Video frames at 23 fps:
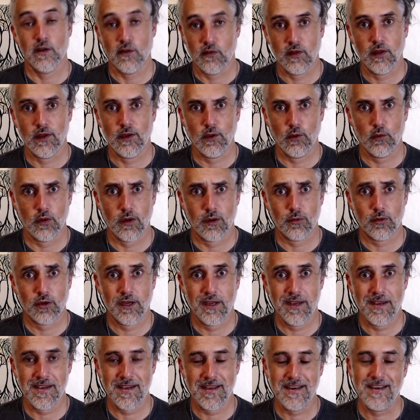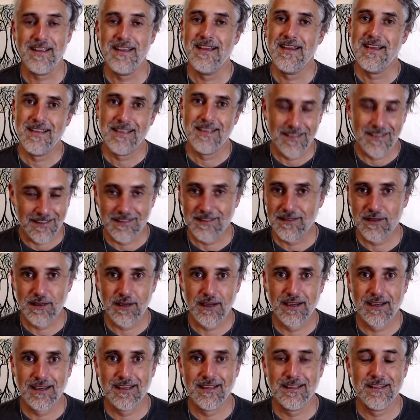Thank you, Robert Kegan.
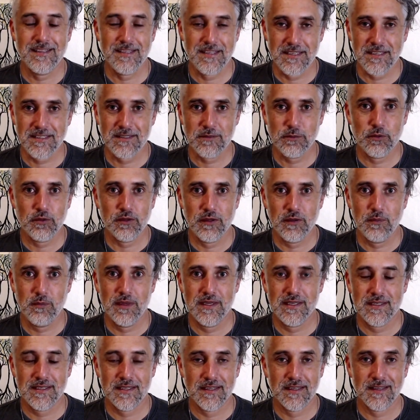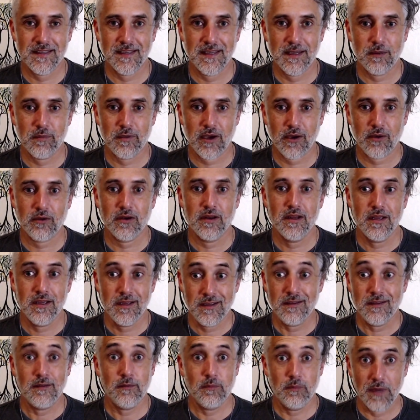This is really amazing to think about.
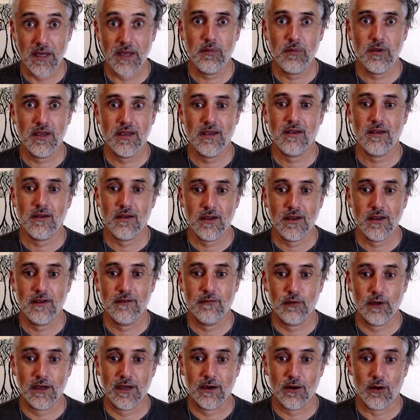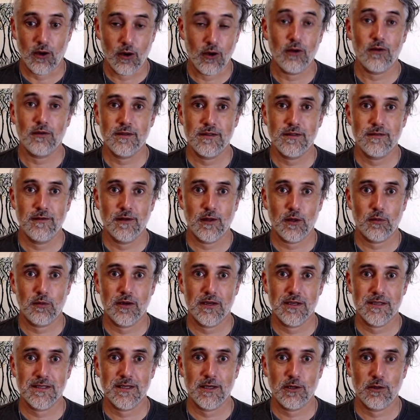Maybe if we could all develop
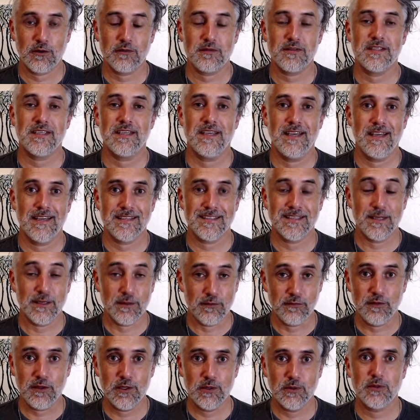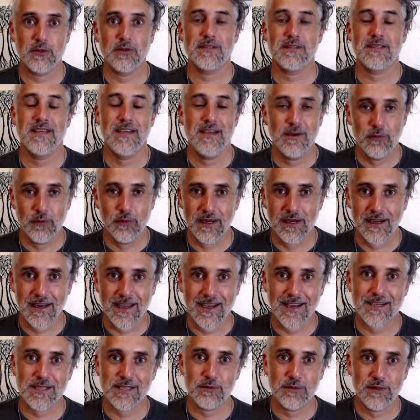ourselves as individuals, we can
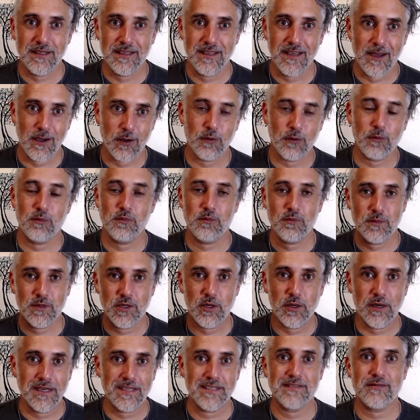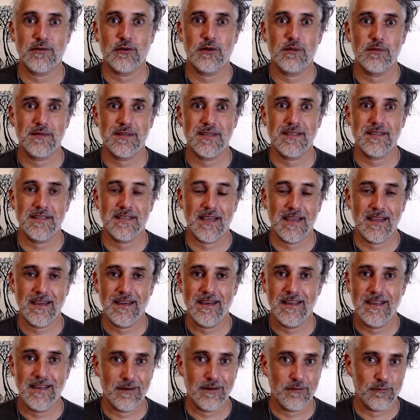actually help transform
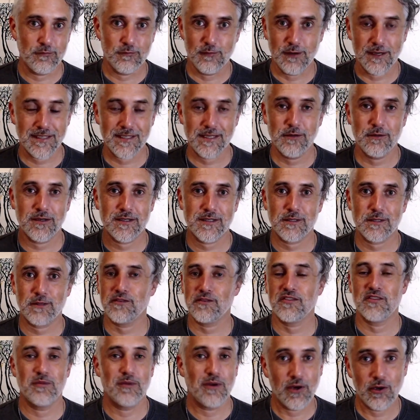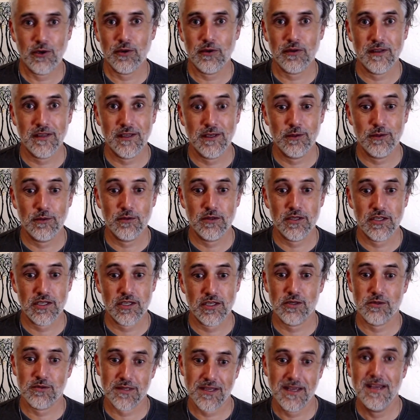society and rescue ourselves from all the huge
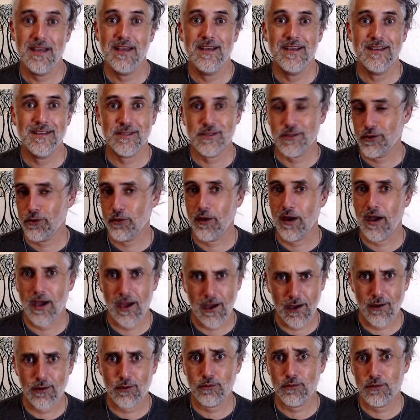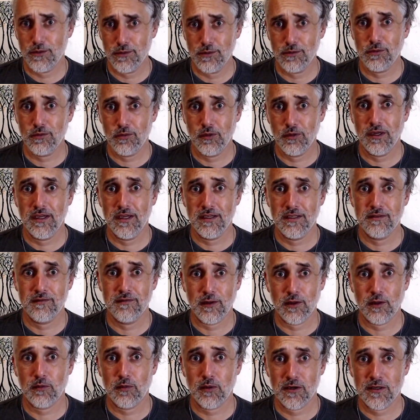issues. So how do we
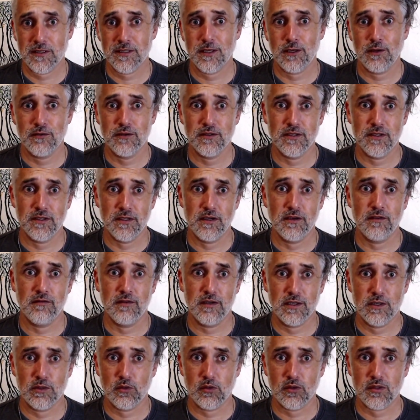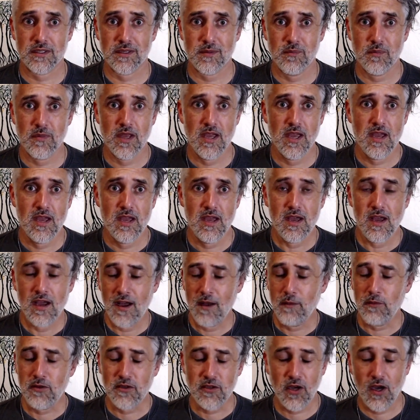develop ourselves as individuals? I'm
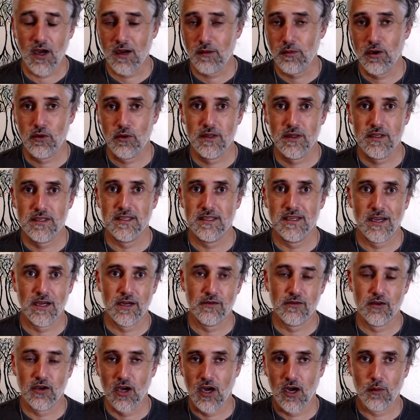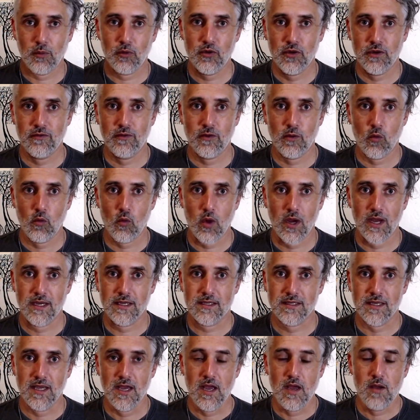going to talk about this in kind of a couple different ways,
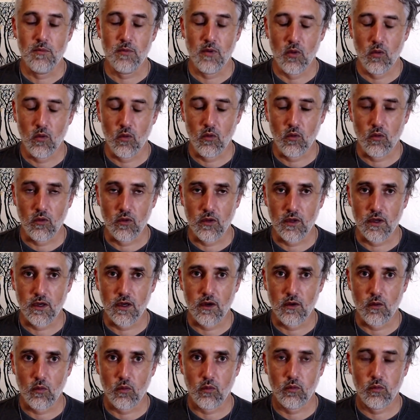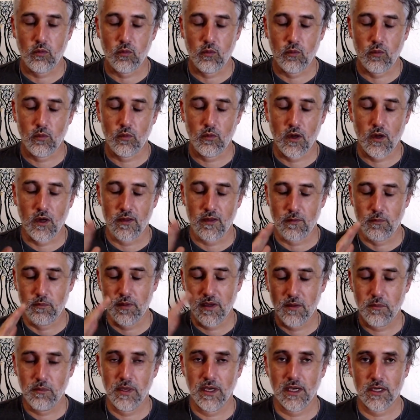but on the
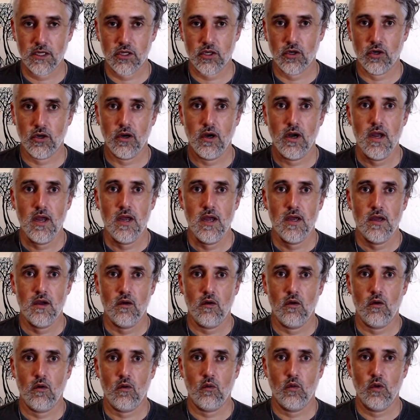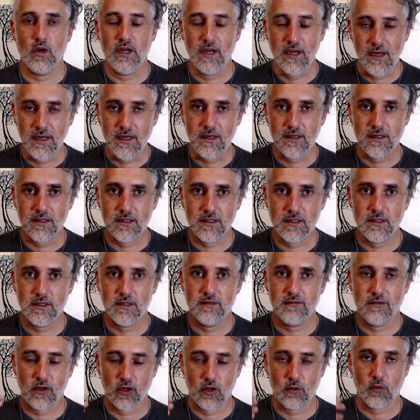big picture, we need to
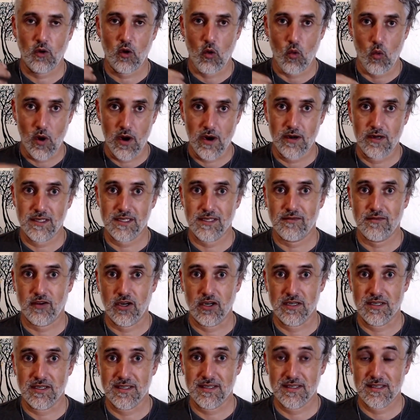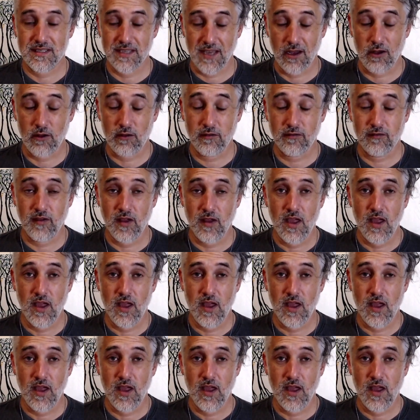develop awareness of ourself,